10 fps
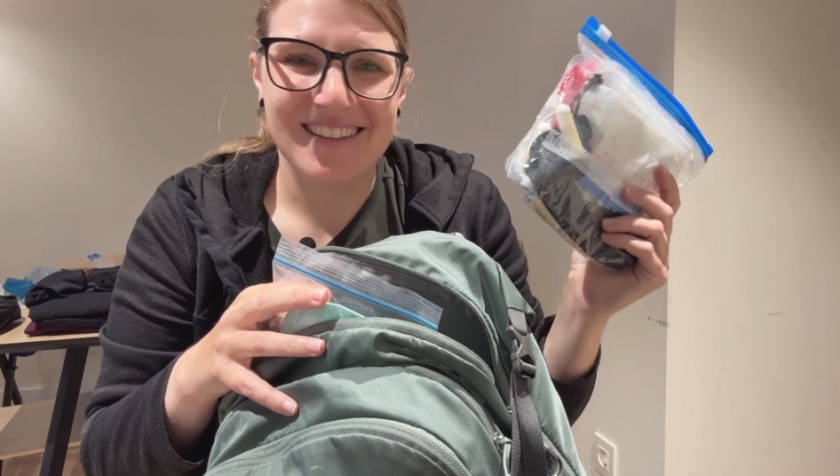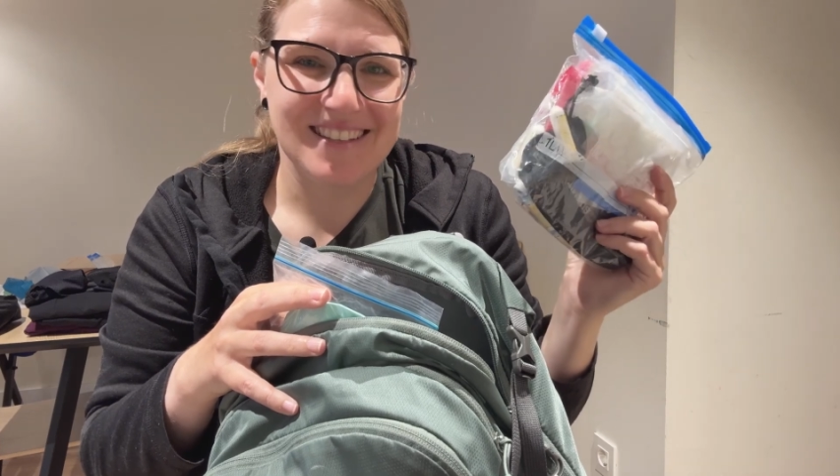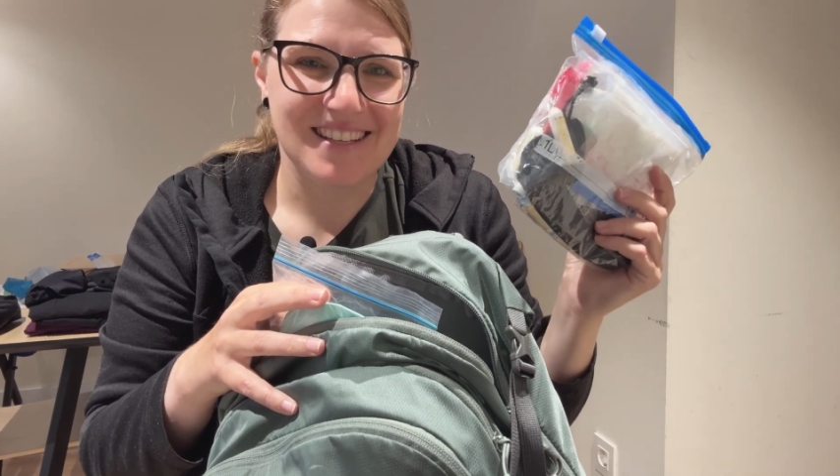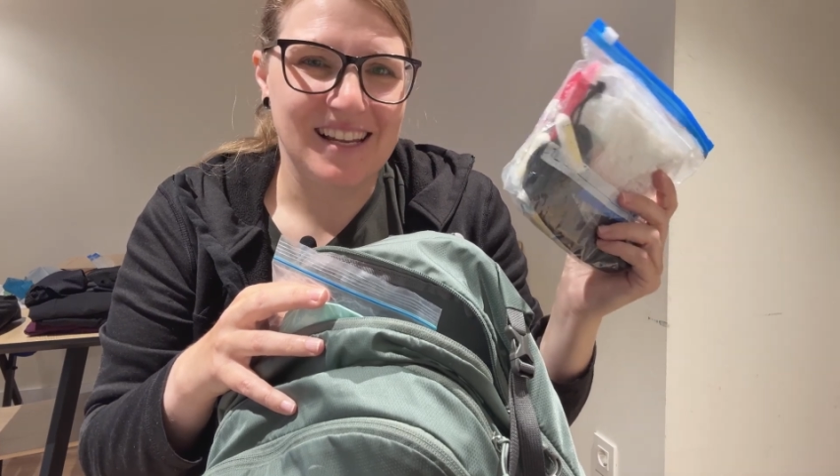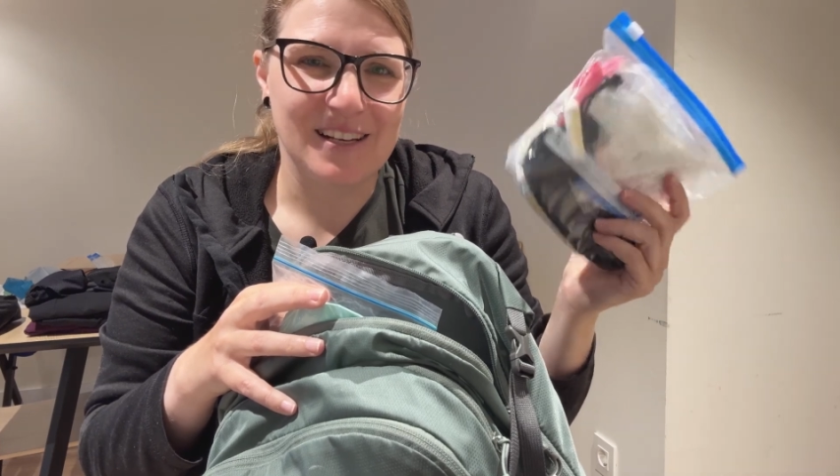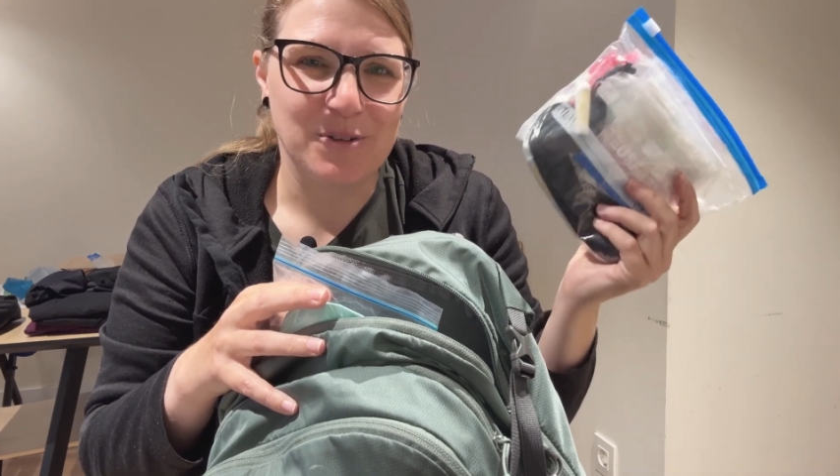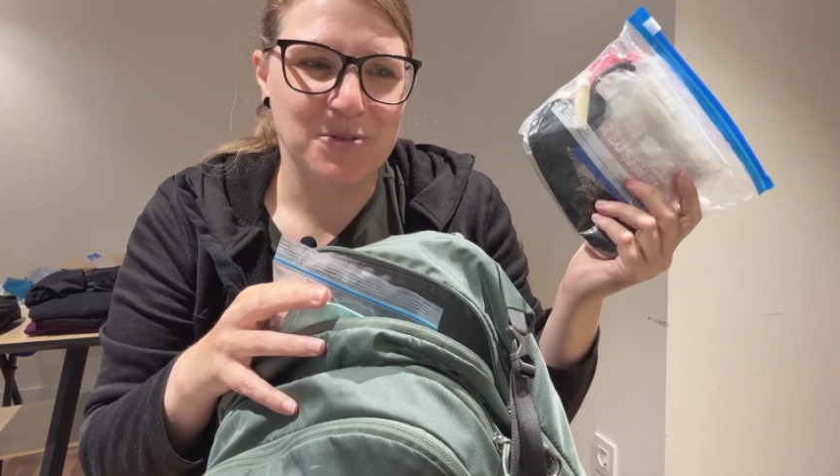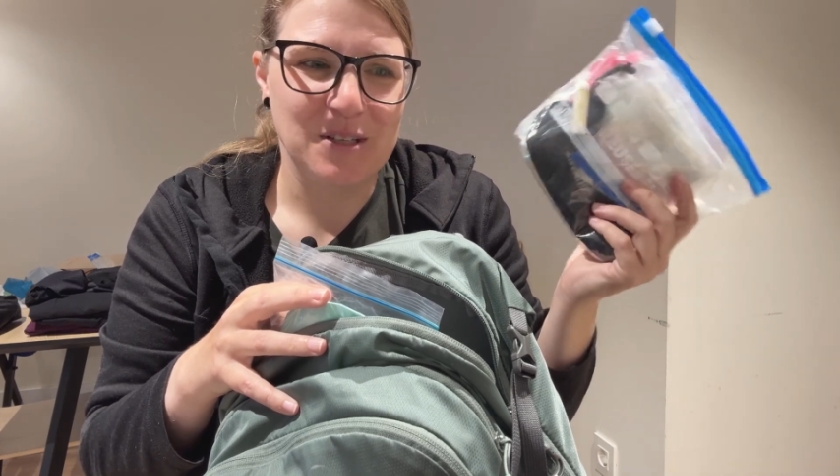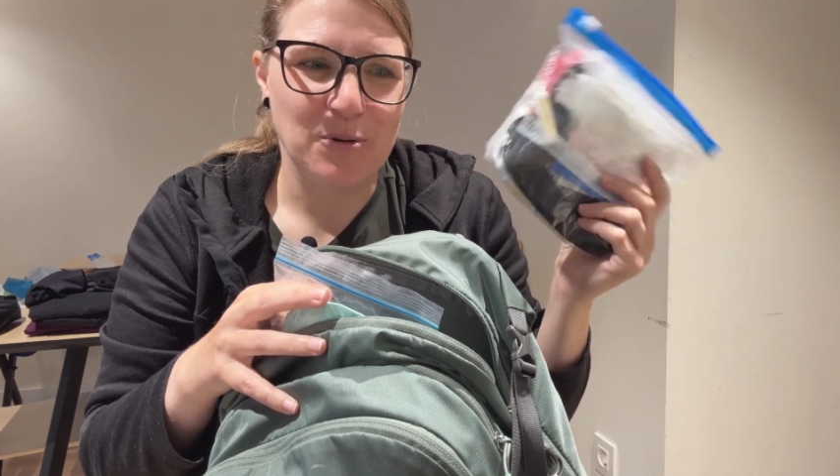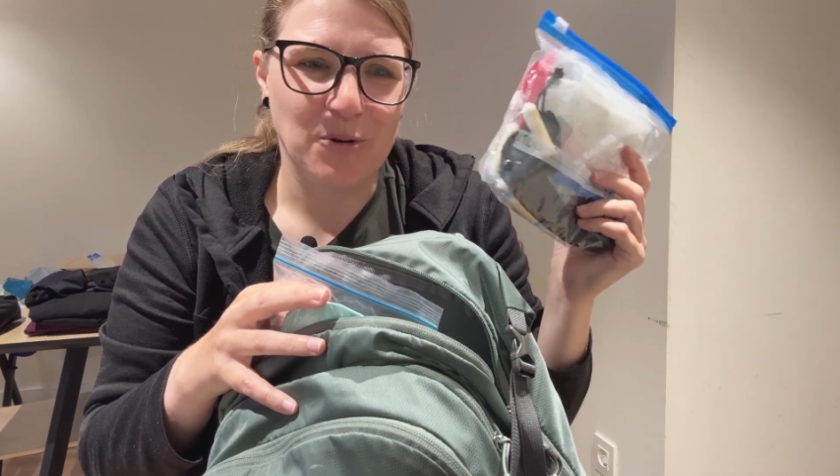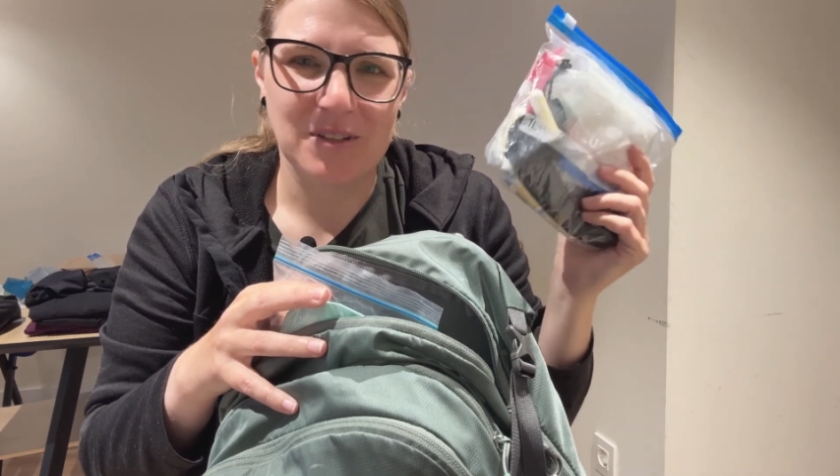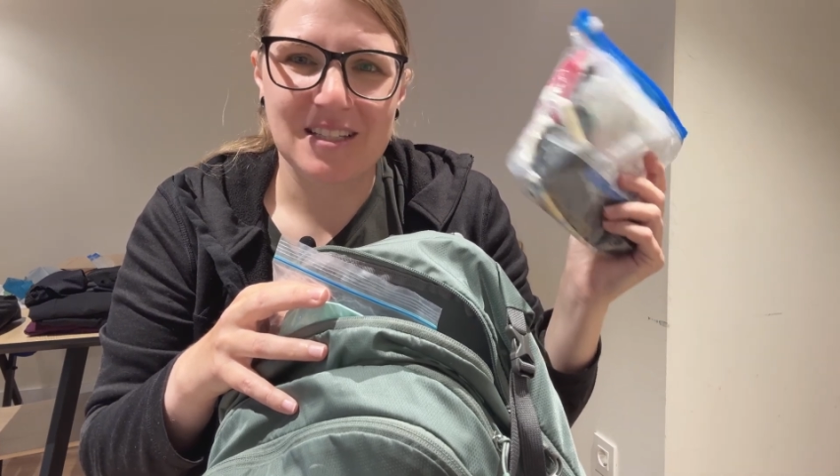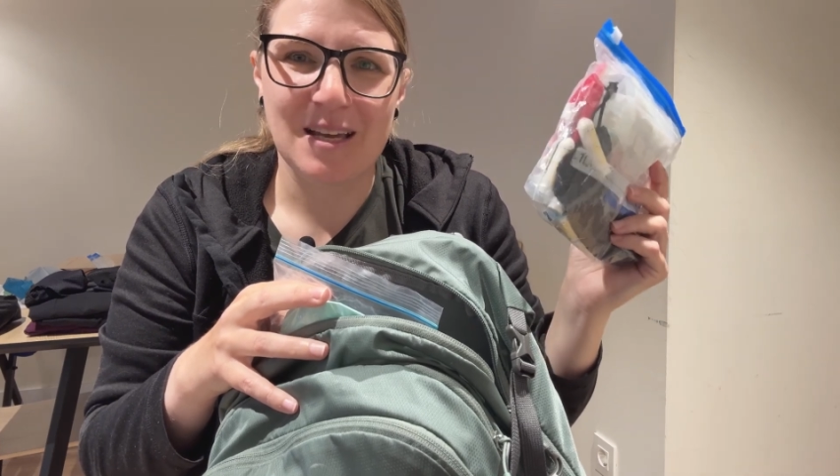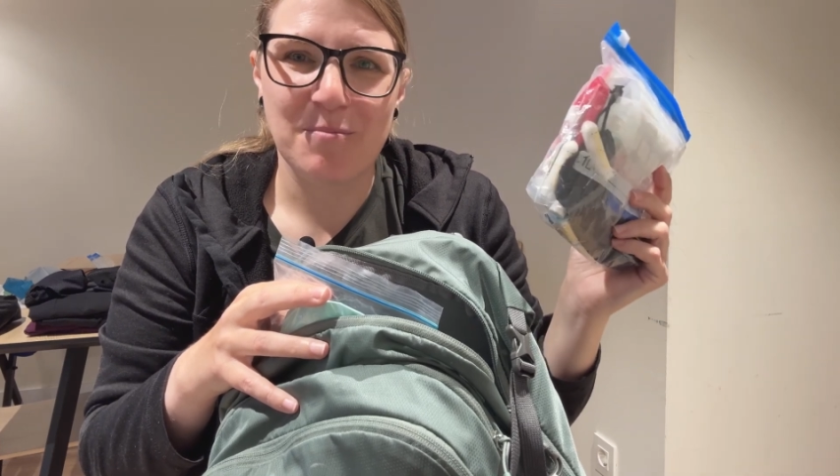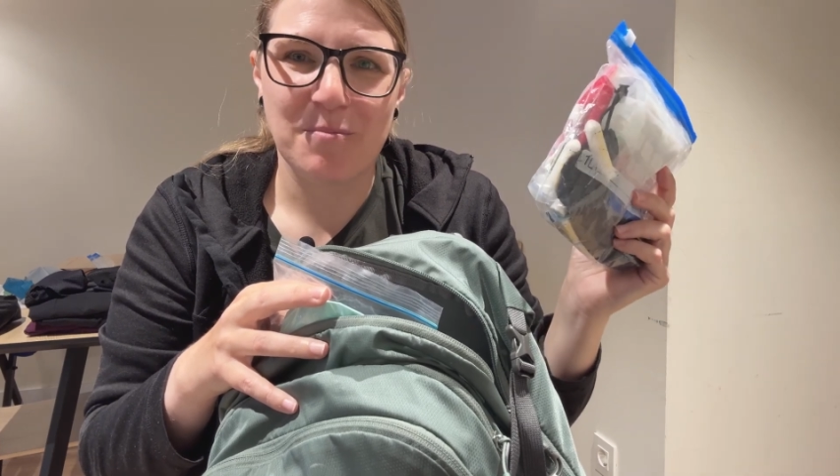things that I don't need all the
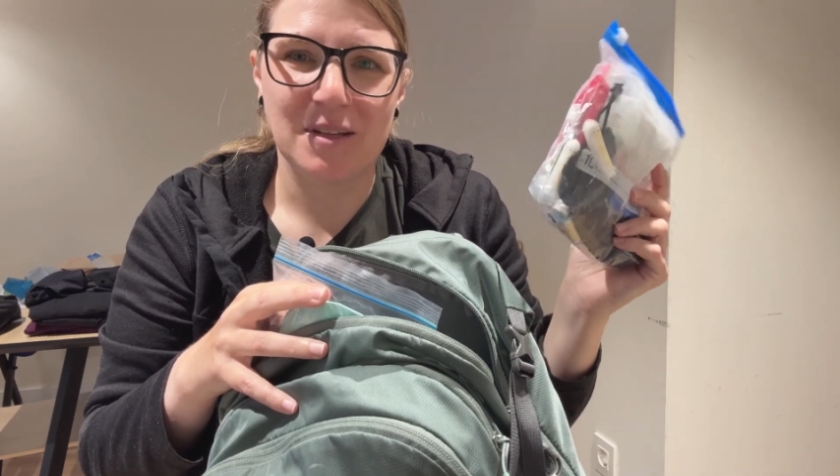time,